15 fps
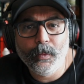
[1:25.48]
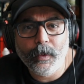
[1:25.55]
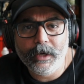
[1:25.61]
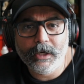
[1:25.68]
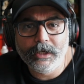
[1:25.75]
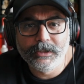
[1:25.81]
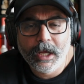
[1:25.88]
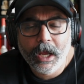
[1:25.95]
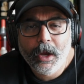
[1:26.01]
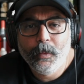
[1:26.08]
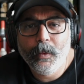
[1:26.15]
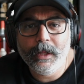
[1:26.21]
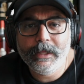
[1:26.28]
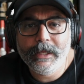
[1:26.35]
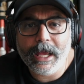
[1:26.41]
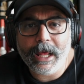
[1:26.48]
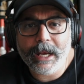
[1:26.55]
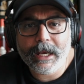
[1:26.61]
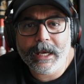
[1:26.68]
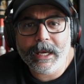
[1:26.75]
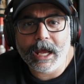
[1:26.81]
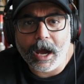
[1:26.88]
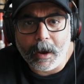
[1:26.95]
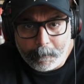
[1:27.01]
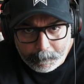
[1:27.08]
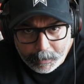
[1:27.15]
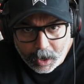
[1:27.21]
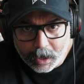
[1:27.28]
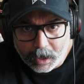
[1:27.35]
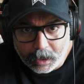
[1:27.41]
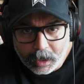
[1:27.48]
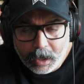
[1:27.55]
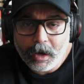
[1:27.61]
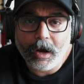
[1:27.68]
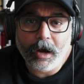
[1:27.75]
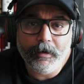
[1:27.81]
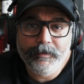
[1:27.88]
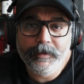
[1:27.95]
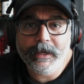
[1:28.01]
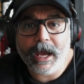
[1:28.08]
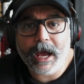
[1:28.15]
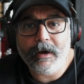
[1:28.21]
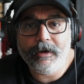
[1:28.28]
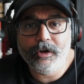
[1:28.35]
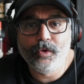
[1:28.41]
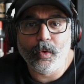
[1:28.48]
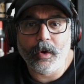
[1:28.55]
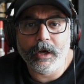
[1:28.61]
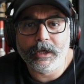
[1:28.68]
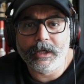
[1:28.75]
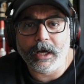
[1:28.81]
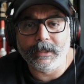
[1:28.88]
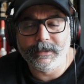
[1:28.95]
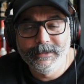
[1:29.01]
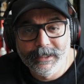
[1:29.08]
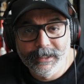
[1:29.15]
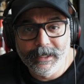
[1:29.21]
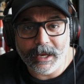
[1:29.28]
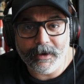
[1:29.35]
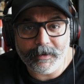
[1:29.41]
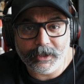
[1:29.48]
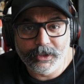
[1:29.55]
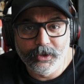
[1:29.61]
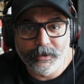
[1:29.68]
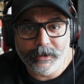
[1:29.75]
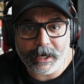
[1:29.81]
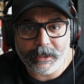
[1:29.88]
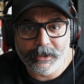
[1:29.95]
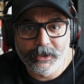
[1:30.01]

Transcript: winners will get a bottle of the Arran Quarter Cask delivered to their